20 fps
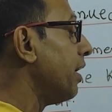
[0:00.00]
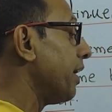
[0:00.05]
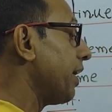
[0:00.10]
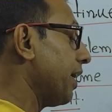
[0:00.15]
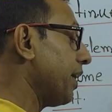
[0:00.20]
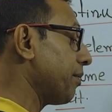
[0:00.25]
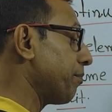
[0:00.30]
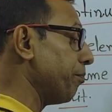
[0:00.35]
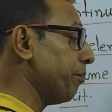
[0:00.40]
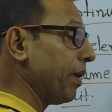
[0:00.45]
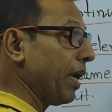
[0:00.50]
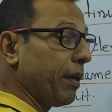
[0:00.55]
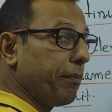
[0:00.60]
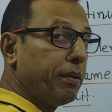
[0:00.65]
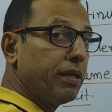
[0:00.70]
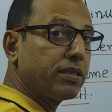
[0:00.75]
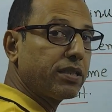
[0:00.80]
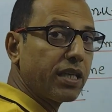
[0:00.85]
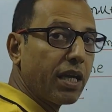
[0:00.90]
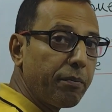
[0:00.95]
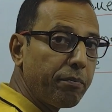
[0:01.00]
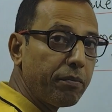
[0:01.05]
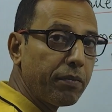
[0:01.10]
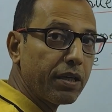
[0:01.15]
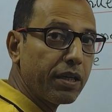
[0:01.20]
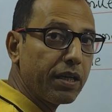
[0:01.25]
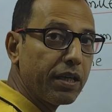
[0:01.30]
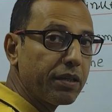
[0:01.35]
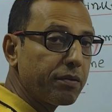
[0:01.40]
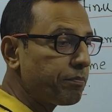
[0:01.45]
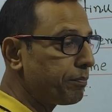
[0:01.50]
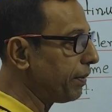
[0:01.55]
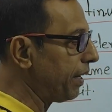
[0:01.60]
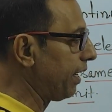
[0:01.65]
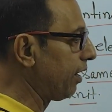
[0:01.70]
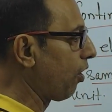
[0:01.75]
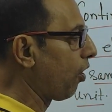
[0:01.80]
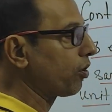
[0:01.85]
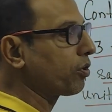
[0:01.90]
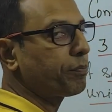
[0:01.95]
It may be same, it may
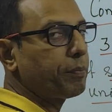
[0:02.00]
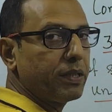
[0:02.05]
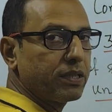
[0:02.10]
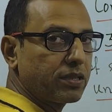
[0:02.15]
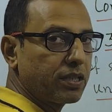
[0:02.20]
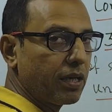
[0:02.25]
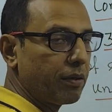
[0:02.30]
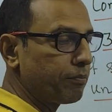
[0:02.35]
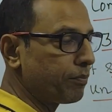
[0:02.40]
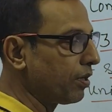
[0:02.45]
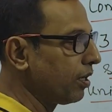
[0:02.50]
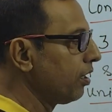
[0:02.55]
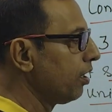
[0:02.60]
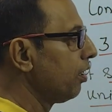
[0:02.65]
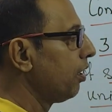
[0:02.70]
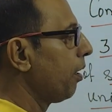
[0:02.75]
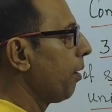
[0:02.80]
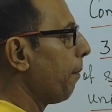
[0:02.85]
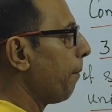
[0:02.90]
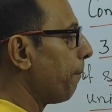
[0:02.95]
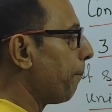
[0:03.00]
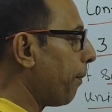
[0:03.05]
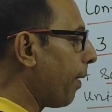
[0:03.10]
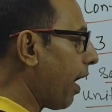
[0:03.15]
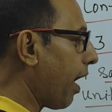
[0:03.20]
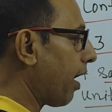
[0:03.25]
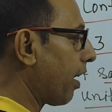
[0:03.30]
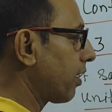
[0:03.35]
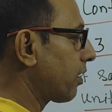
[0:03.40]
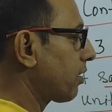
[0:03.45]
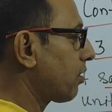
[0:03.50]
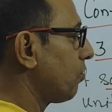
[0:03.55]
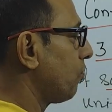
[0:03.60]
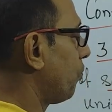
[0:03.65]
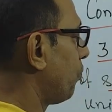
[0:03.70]
not be same. But